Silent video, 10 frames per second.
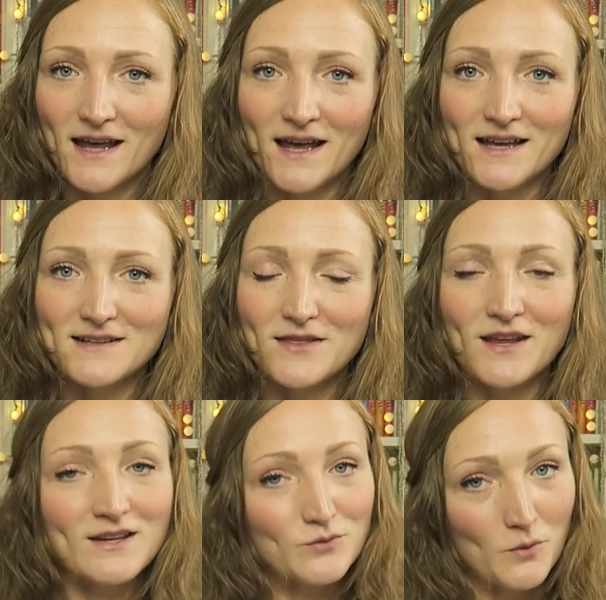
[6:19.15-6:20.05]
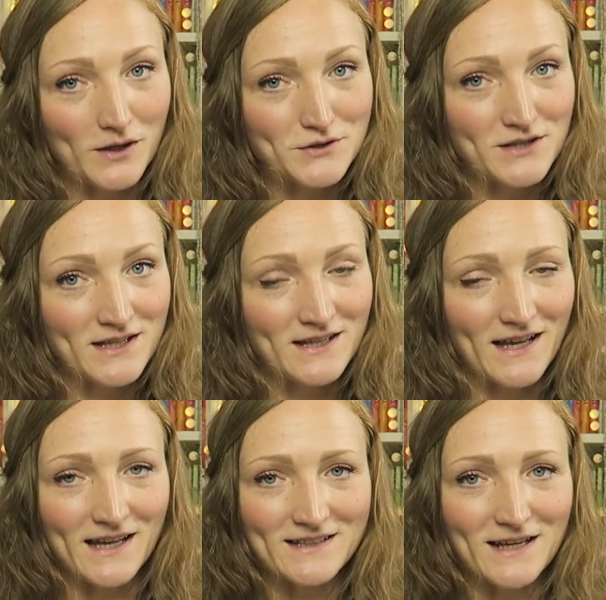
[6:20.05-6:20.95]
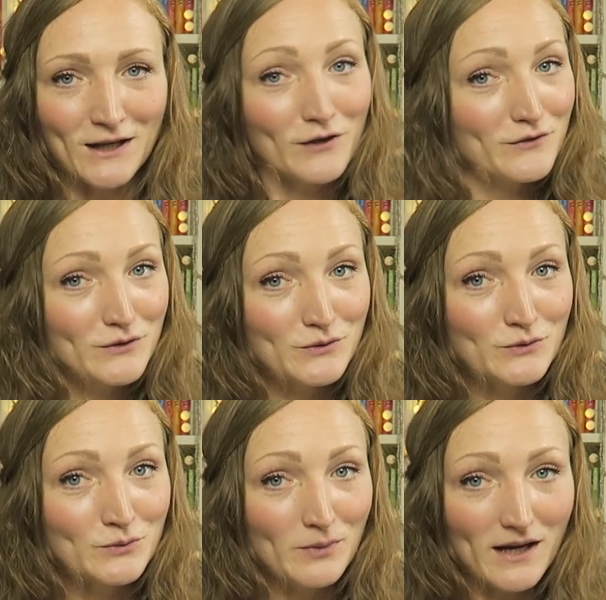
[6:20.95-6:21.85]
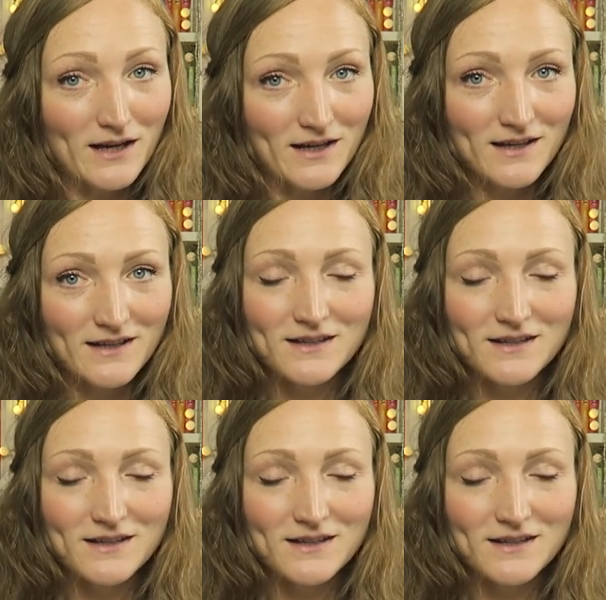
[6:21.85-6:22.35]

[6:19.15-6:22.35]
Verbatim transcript: And thanks for watching and I love you. Bye.